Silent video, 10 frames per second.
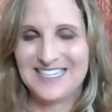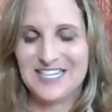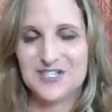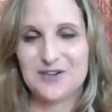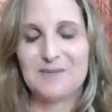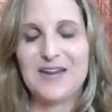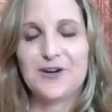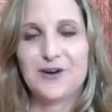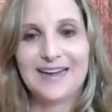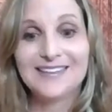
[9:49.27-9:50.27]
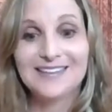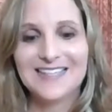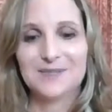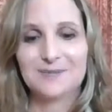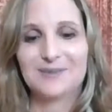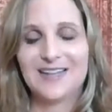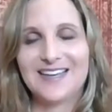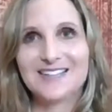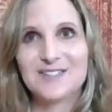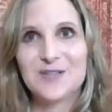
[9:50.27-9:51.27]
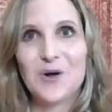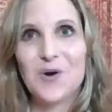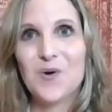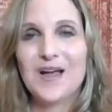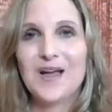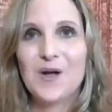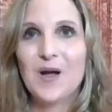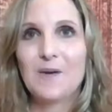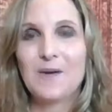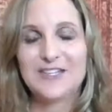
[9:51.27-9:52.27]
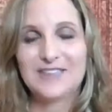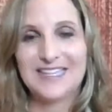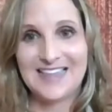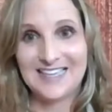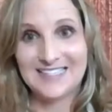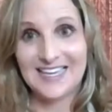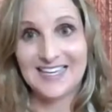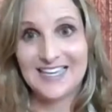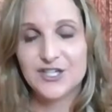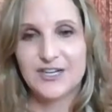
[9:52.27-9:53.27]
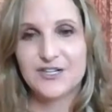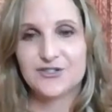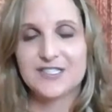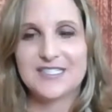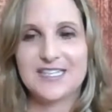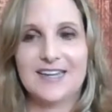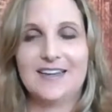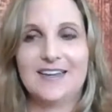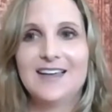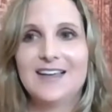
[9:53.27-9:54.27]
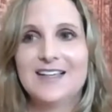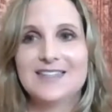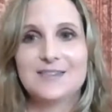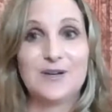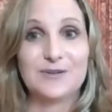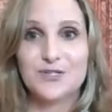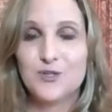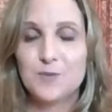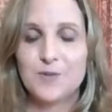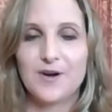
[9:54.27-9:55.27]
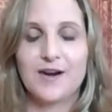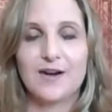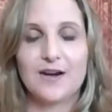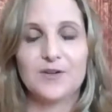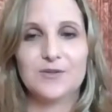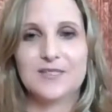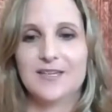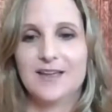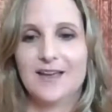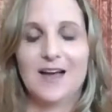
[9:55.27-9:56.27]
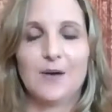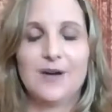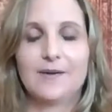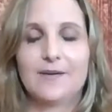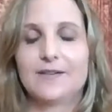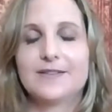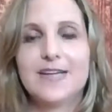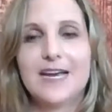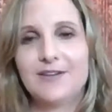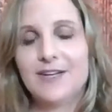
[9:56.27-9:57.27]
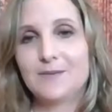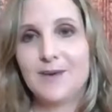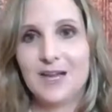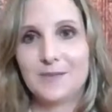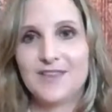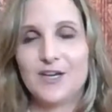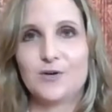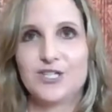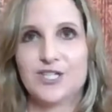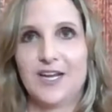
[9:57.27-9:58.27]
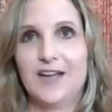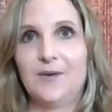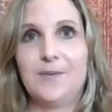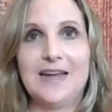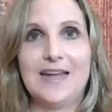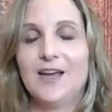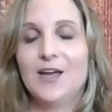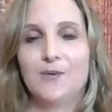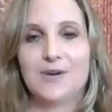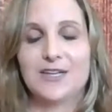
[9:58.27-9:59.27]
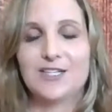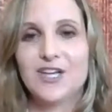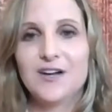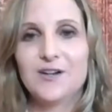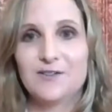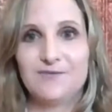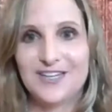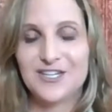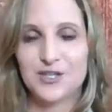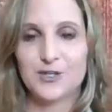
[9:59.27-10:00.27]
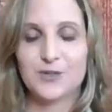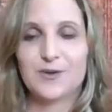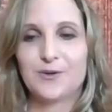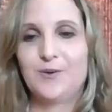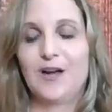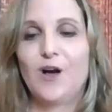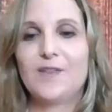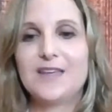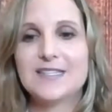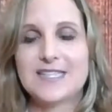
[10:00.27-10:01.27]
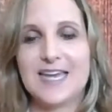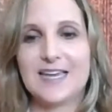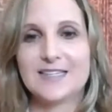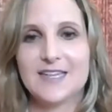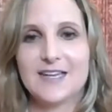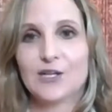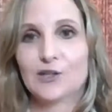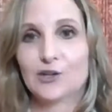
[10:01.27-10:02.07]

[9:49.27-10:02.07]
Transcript: the teacher in me created lesson plans. So I took the things that kids are interested in. We were superheroes. We were diving to the bottom of the ocean. We went on jungle adventures. We were doing all these things,